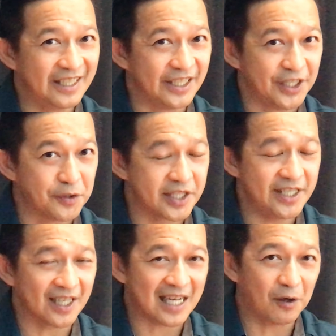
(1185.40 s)
Do you see
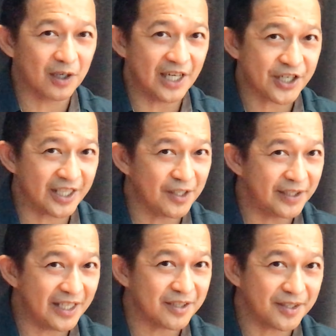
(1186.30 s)
the calculation you
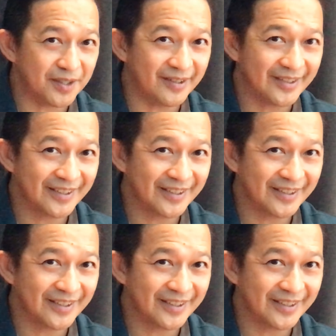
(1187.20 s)
need to do?